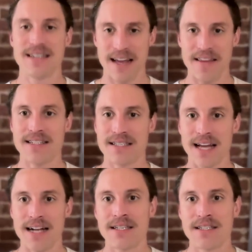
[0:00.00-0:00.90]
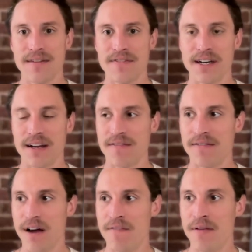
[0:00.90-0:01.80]
and that's the shifting
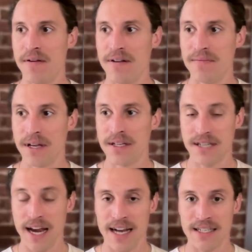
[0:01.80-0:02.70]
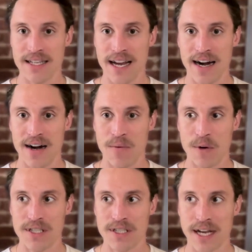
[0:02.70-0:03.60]
of the sands there,
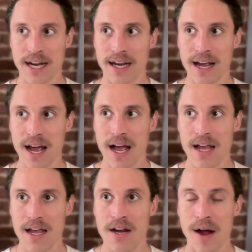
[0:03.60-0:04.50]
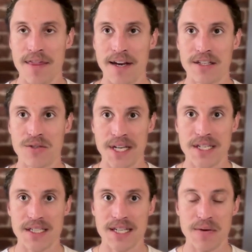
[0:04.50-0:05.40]
which is like, I think in
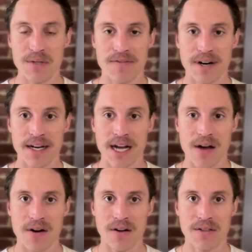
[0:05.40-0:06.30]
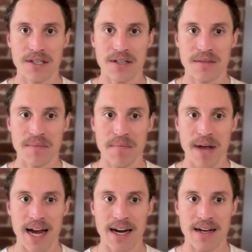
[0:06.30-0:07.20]
2016 it was very counterculture to be
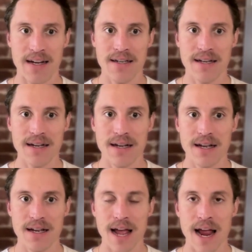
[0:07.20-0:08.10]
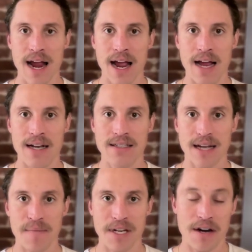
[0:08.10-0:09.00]
MAGA. And
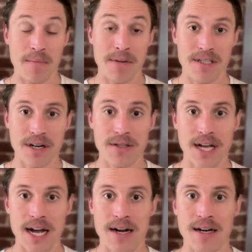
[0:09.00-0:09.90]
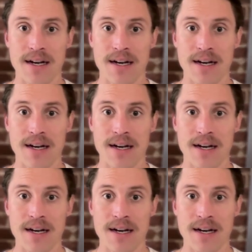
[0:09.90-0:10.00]
I mean, the numbers showed that.